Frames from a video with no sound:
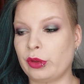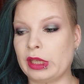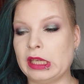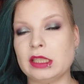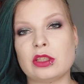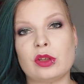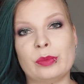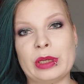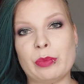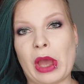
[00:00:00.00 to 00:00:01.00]
hit so
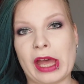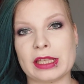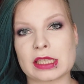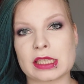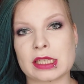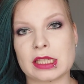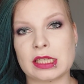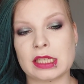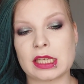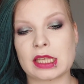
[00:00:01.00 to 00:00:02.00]
many pans
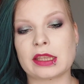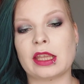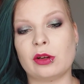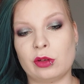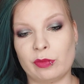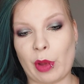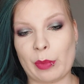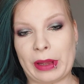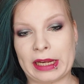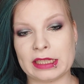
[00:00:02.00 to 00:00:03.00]
that all of my
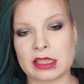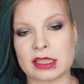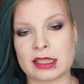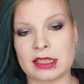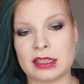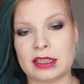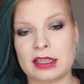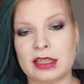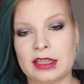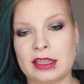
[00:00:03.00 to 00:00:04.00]
palettes
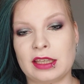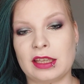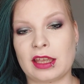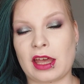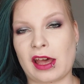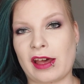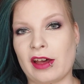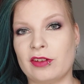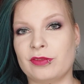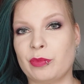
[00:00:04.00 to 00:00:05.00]

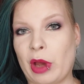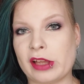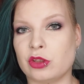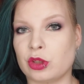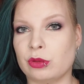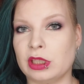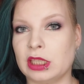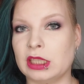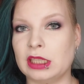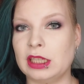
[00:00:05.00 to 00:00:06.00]
have pan showing
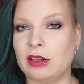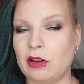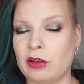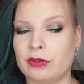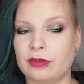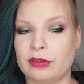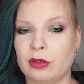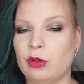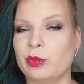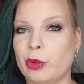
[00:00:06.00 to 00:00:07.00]
in half
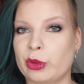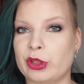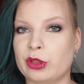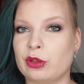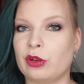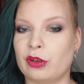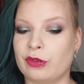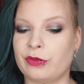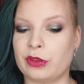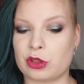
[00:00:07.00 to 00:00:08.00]
or more of
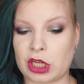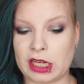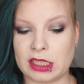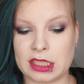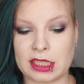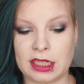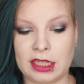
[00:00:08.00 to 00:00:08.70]
the shades.